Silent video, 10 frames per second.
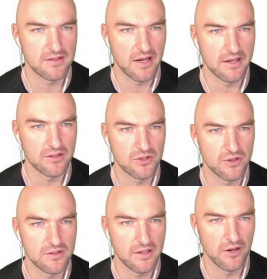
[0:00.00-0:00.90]

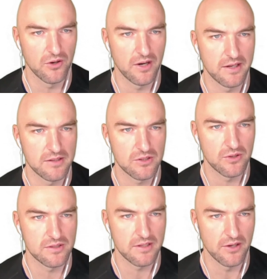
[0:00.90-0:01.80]

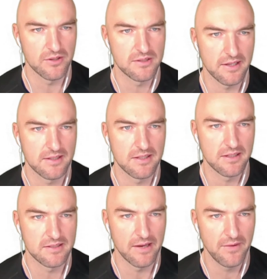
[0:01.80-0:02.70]

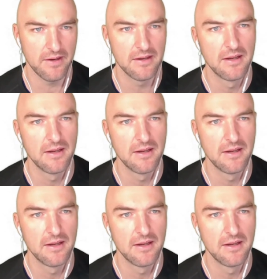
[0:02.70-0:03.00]
_0_0667,